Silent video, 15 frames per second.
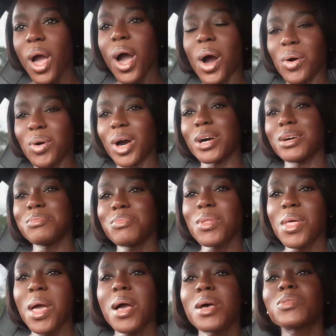I'll go.
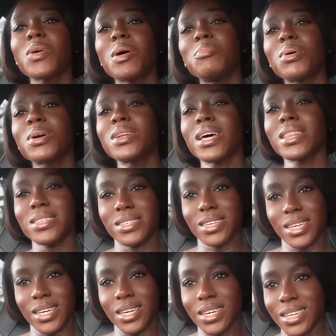So I book another
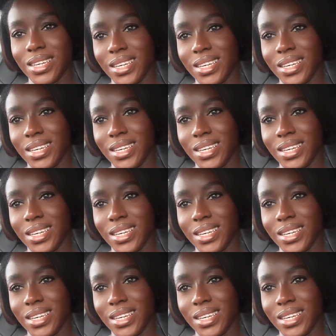ticket.